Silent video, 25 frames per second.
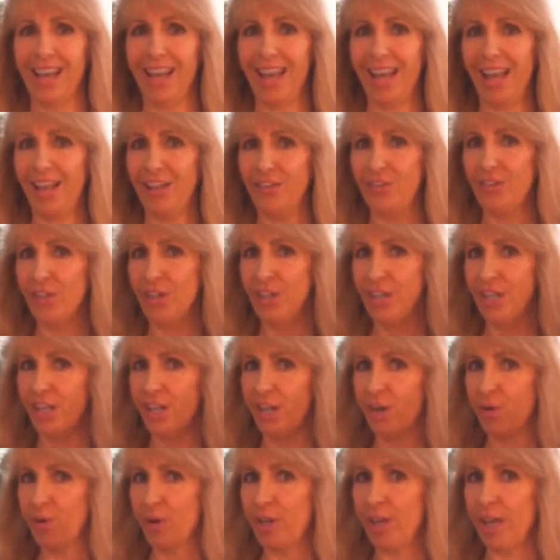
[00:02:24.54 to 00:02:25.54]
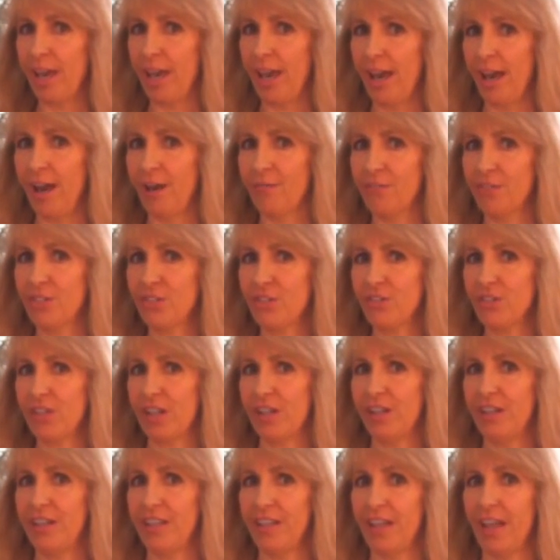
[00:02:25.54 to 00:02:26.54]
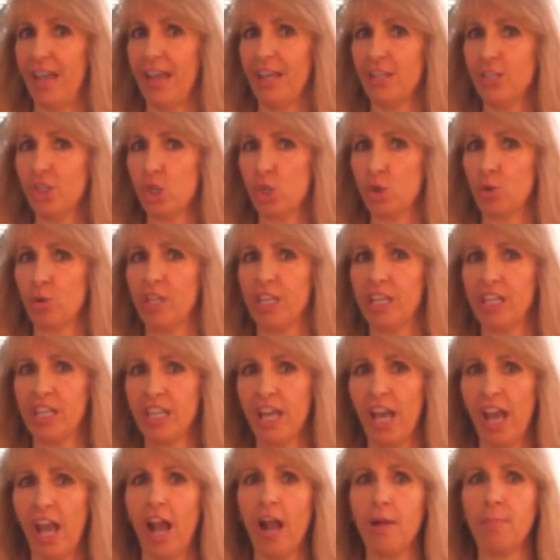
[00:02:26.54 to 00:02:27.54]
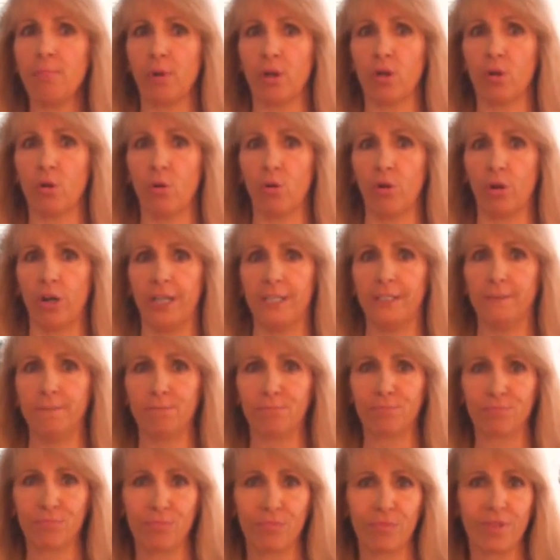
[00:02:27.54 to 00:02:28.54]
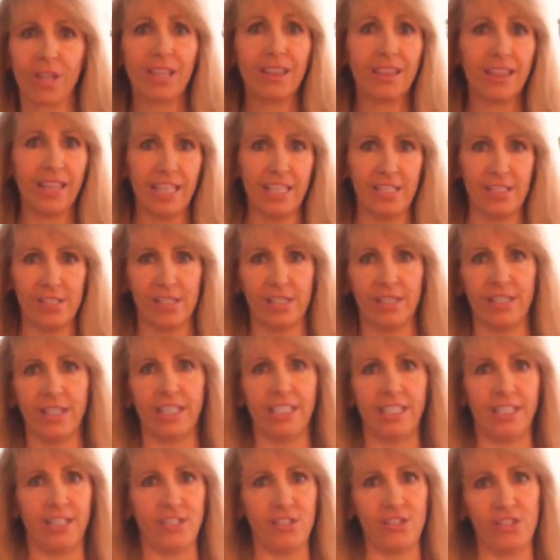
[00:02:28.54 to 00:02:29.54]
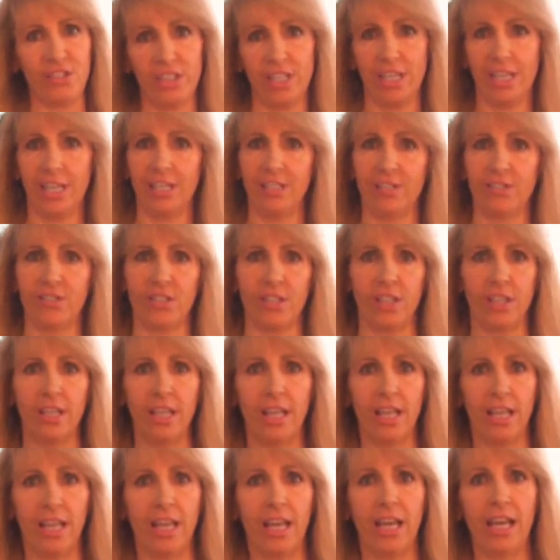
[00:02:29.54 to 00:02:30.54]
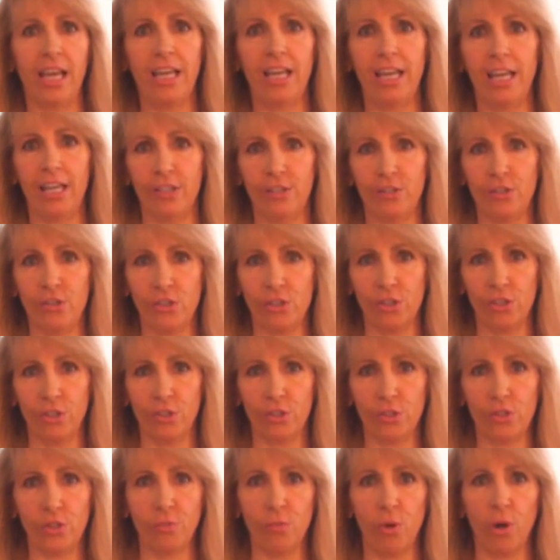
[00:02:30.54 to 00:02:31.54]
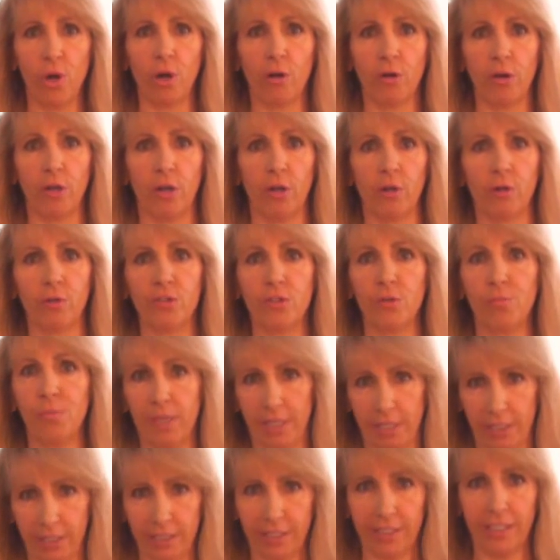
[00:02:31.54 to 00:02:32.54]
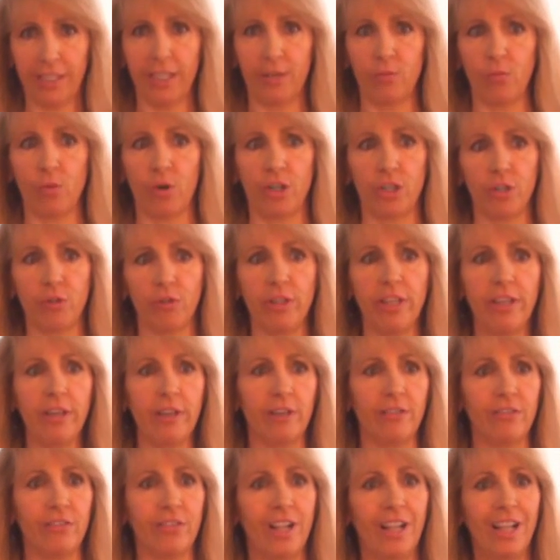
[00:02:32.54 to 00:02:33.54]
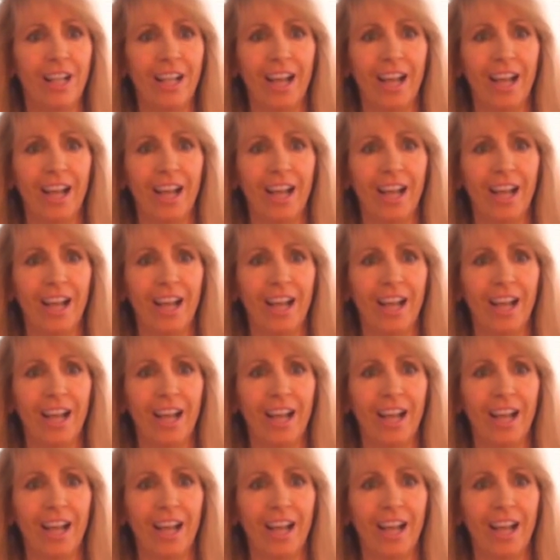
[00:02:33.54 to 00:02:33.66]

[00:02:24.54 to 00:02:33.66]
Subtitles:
And here we have the sun entering Capricorn late tonight in the States and tomorrow, depending again where you live.